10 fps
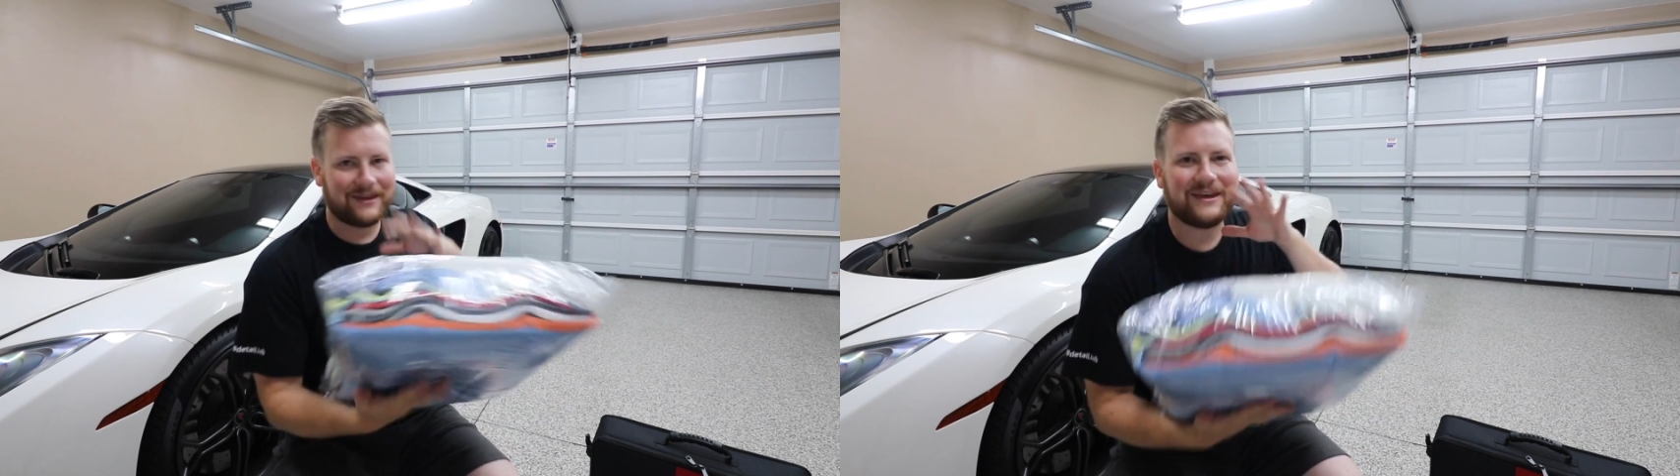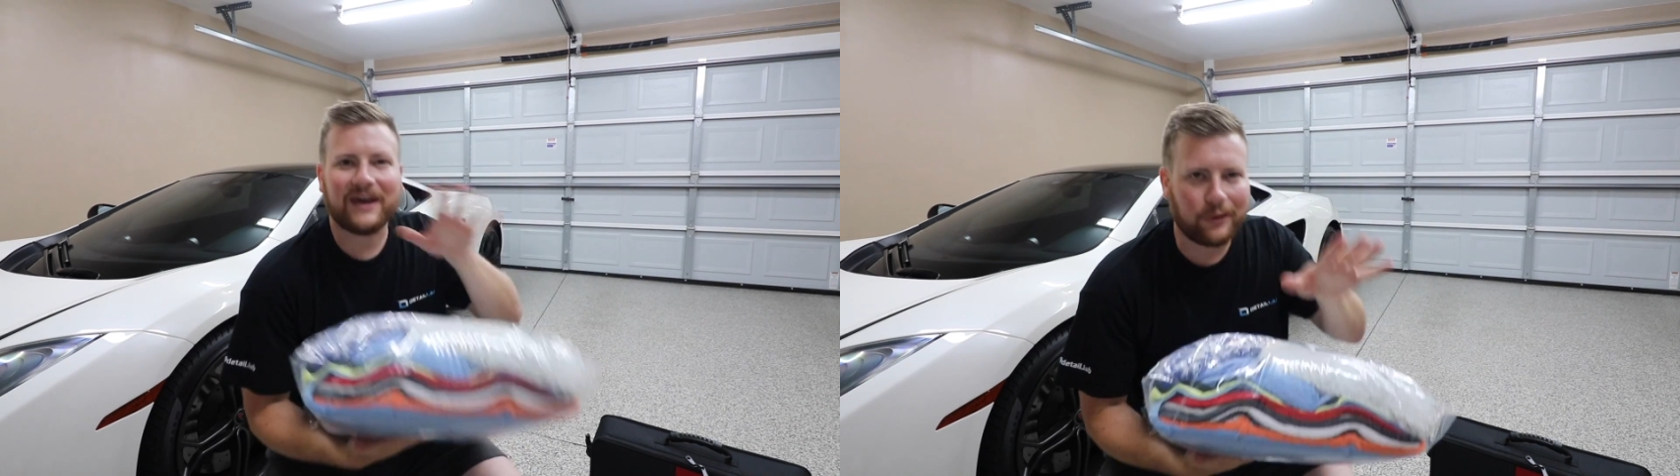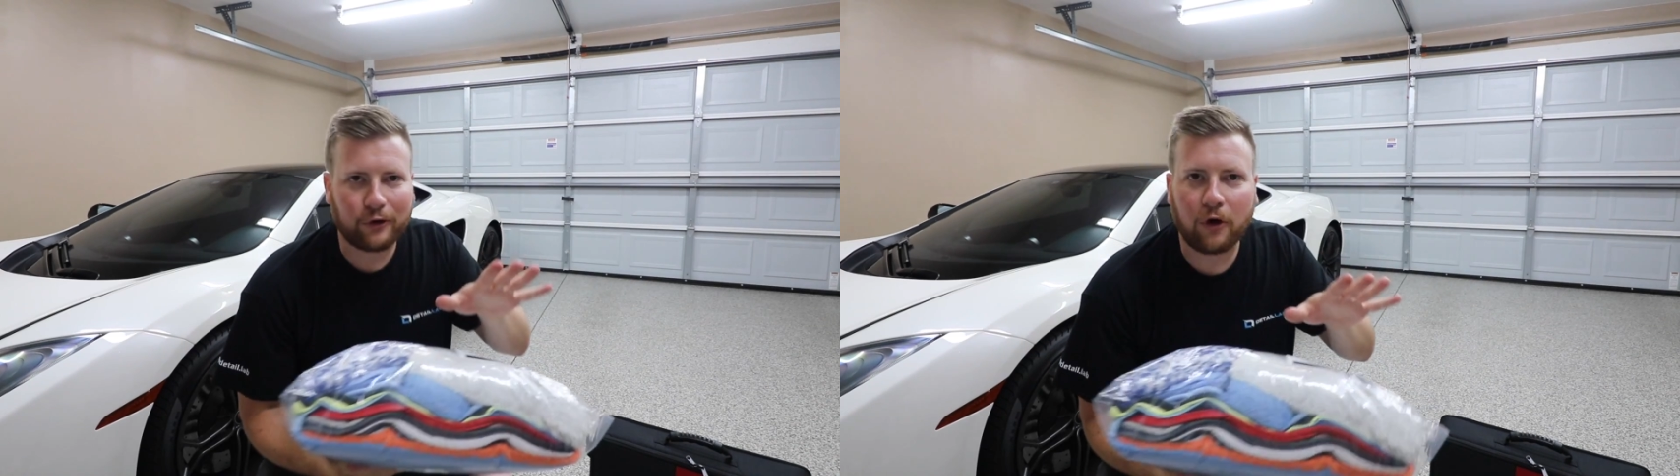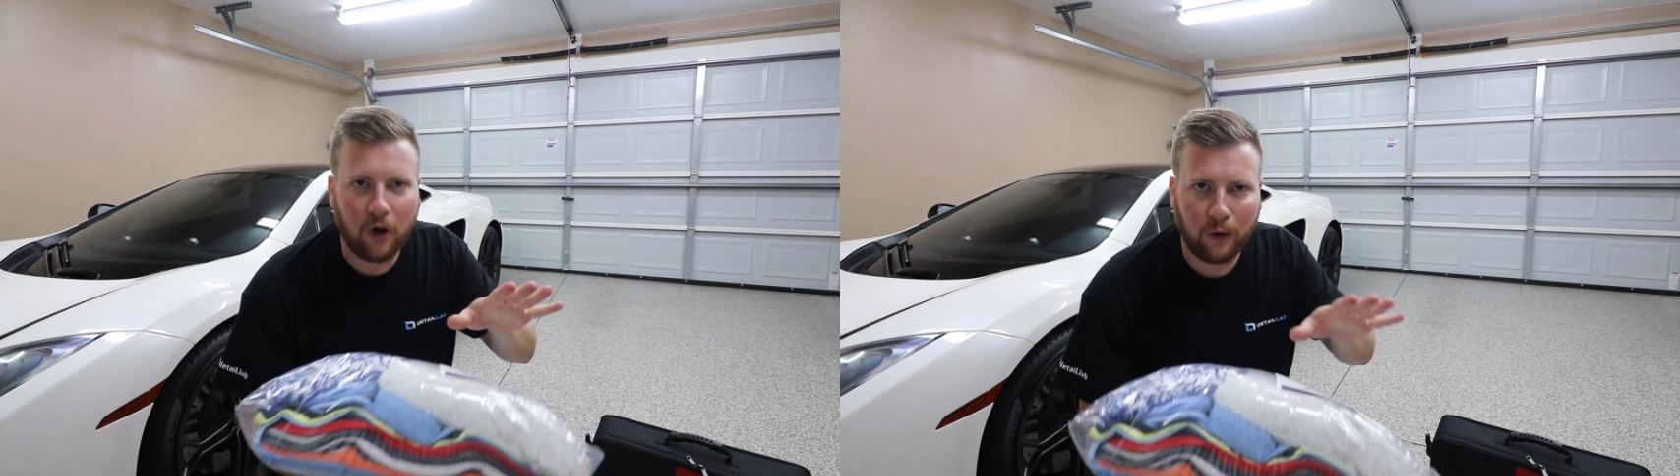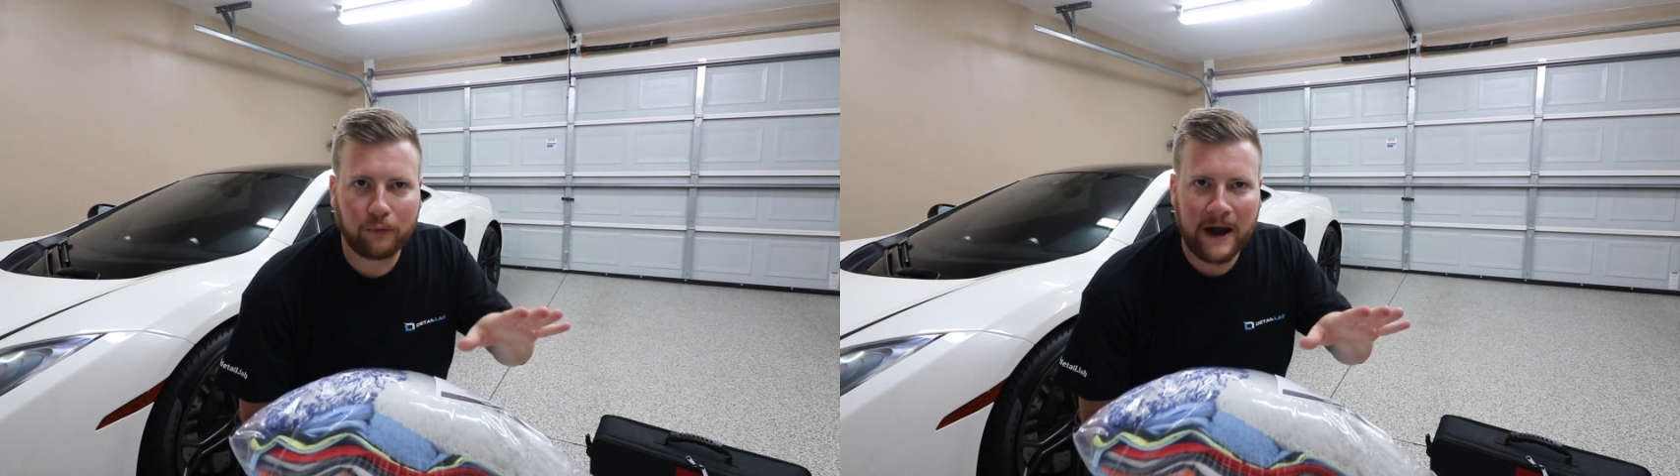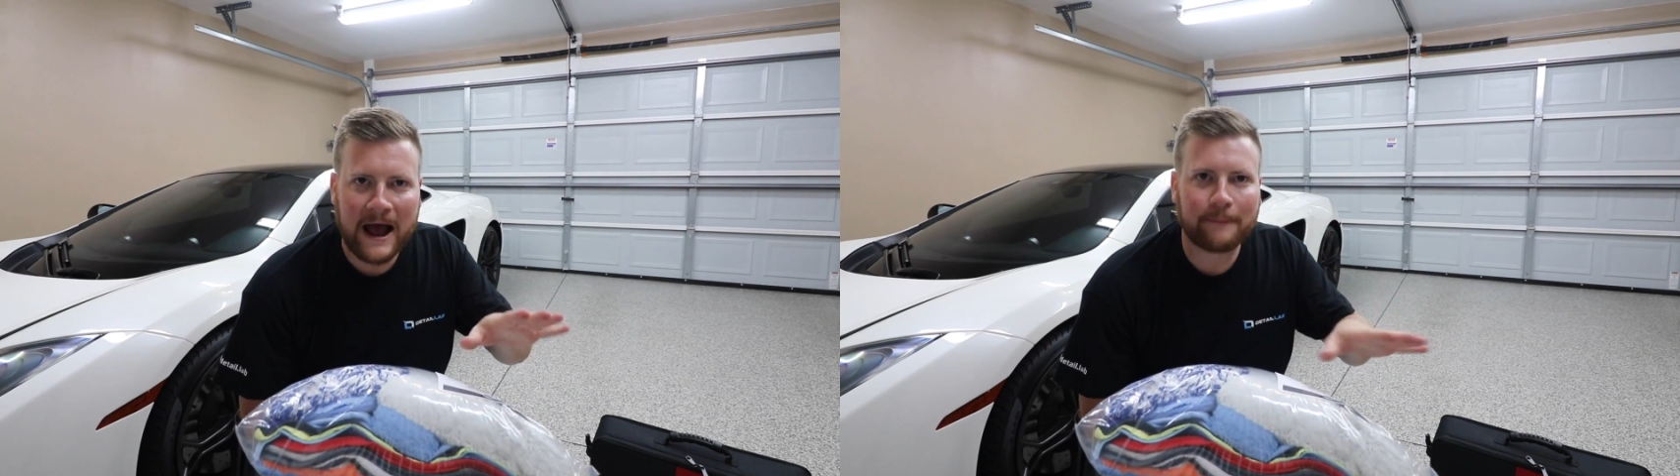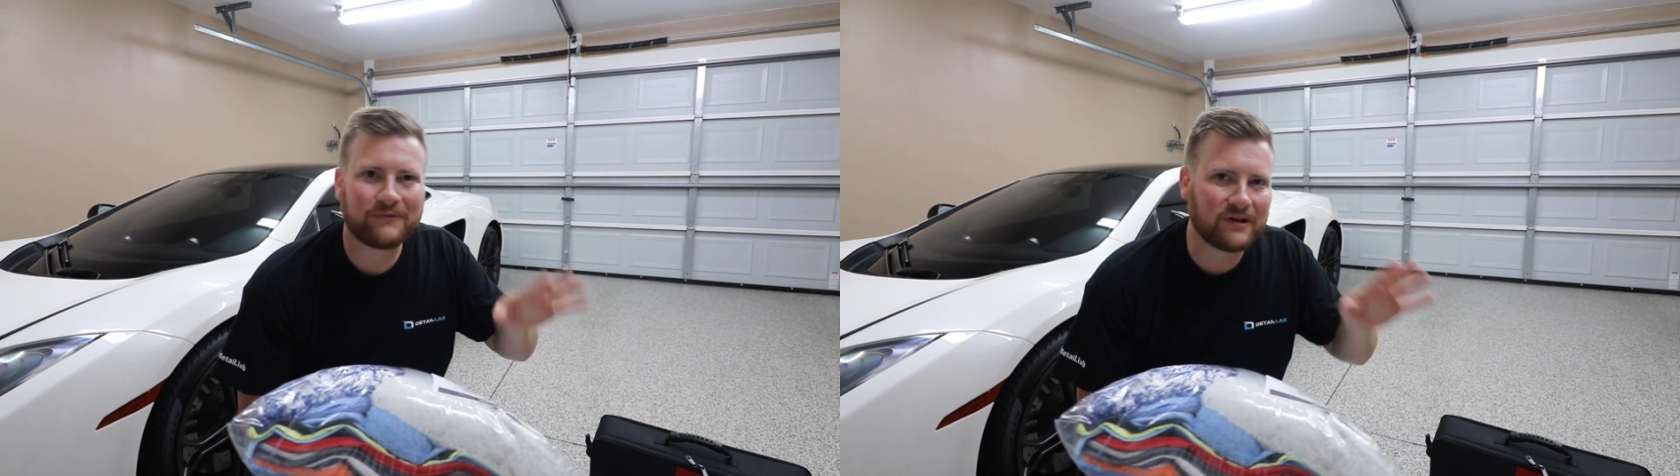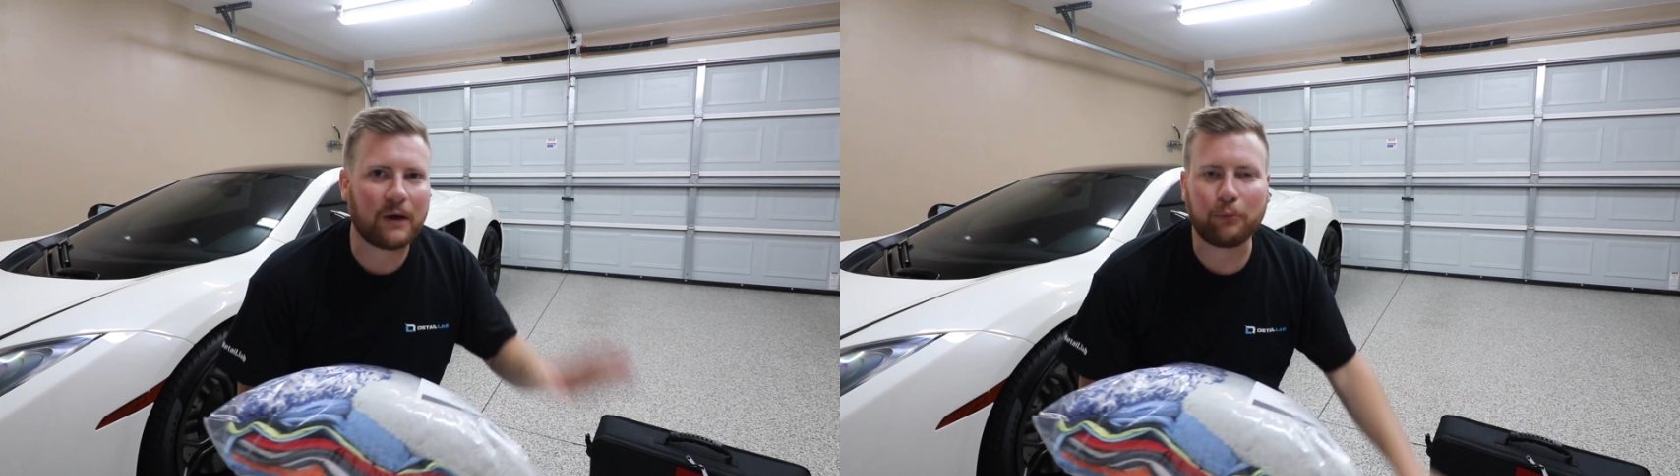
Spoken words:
Yeah, they're all wrapped.